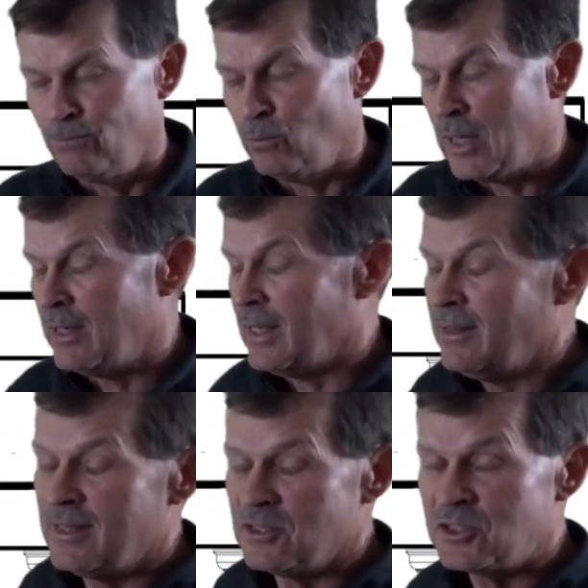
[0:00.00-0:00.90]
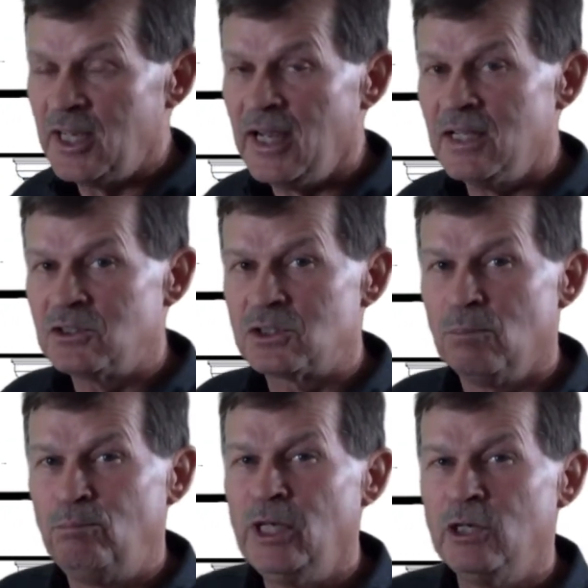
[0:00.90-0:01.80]
in this case,
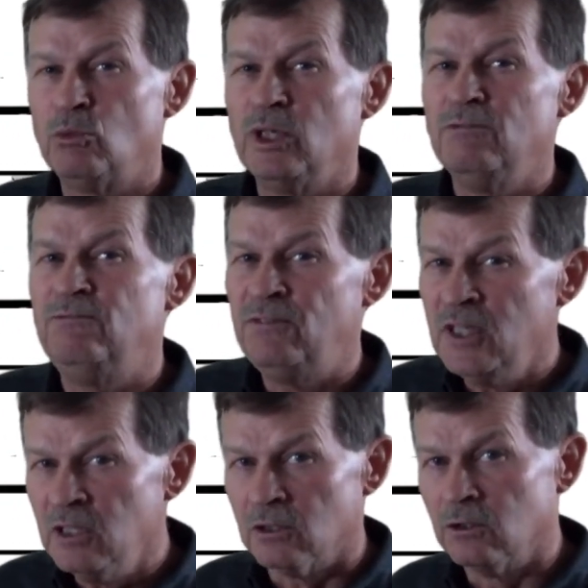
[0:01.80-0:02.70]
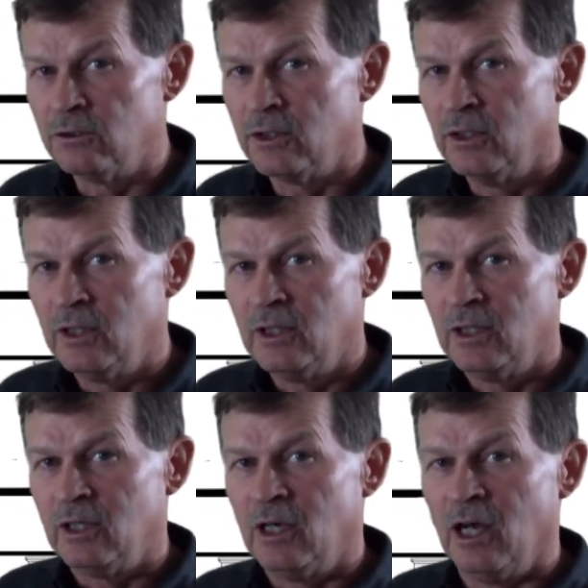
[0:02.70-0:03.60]
being revealed
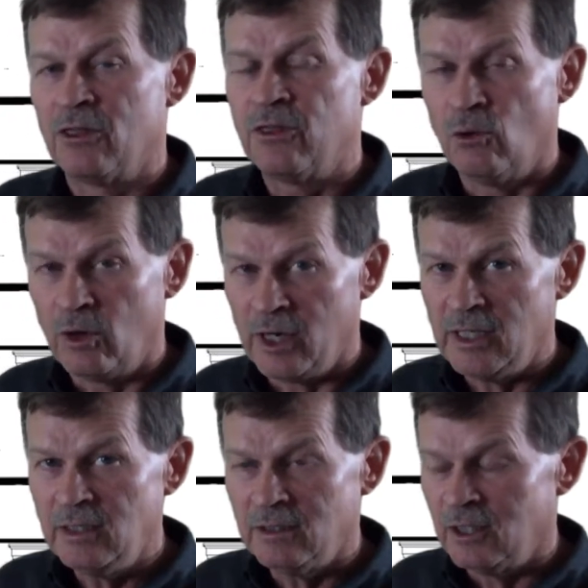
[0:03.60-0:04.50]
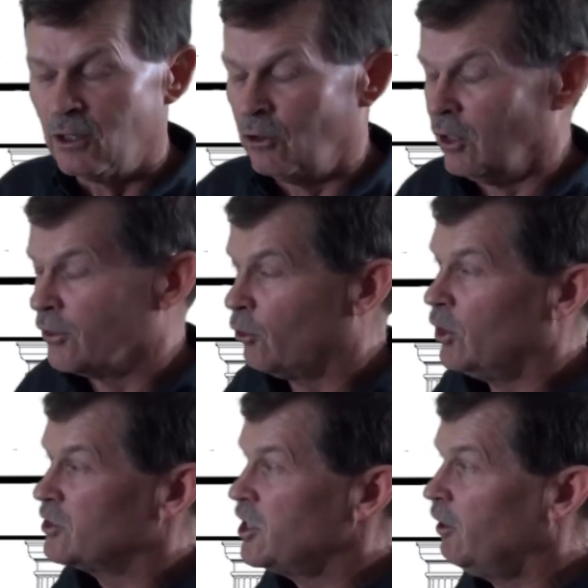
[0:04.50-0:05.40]
authority or
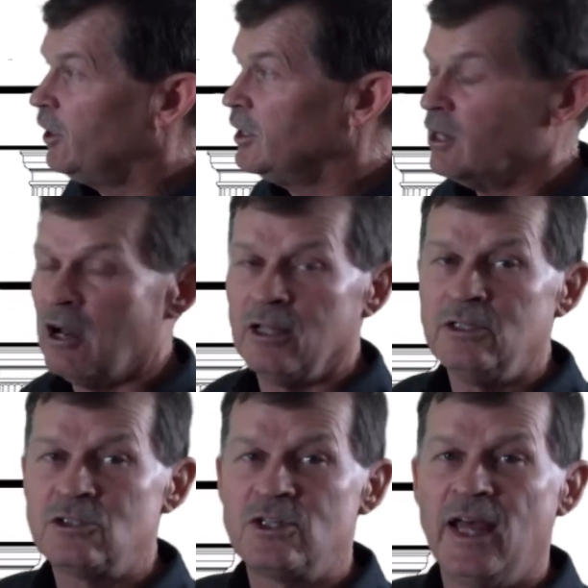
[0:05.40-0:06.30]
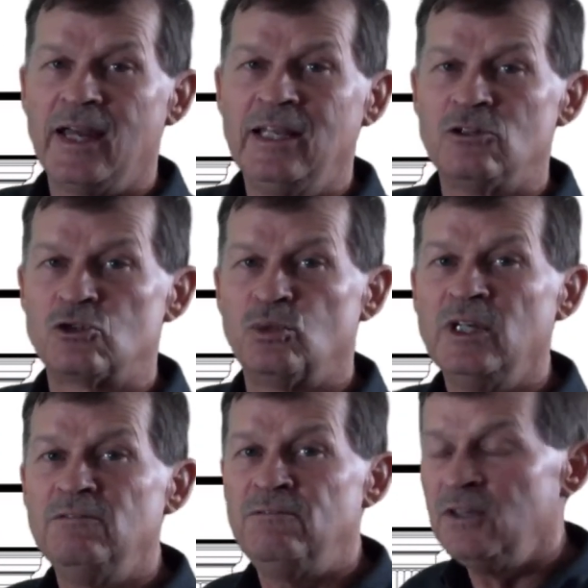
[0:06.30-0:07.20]
authoritarian knowledge that is
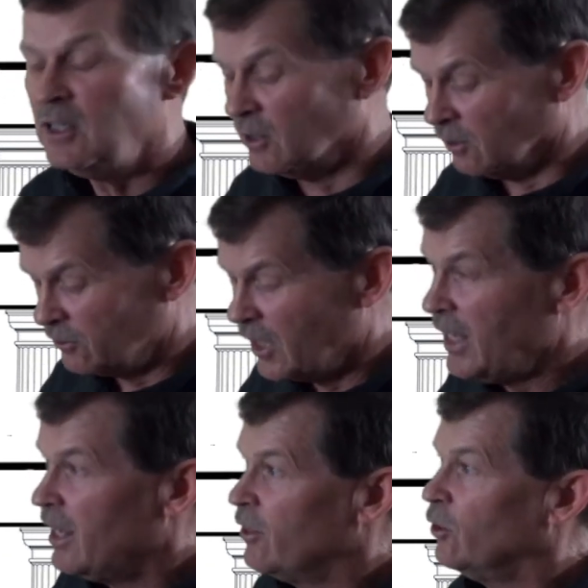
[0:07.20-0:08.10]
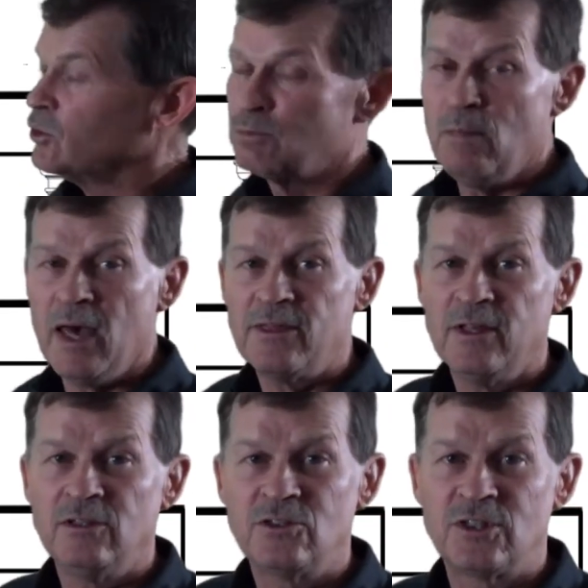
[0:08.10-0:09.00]
revealed, those
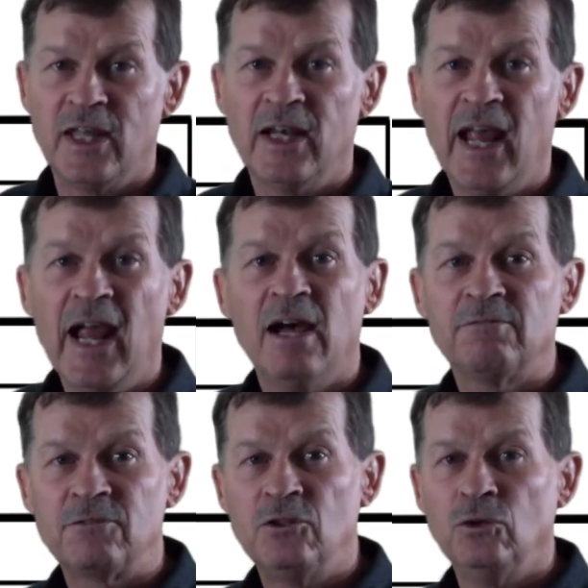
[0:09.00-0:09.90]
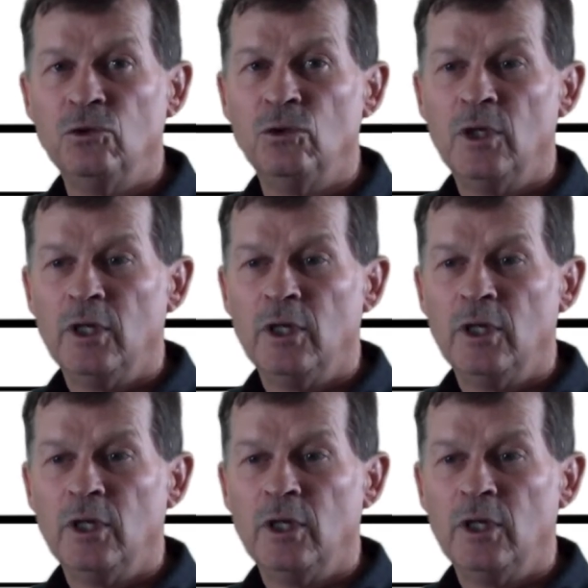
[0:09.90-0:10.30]
methods then have to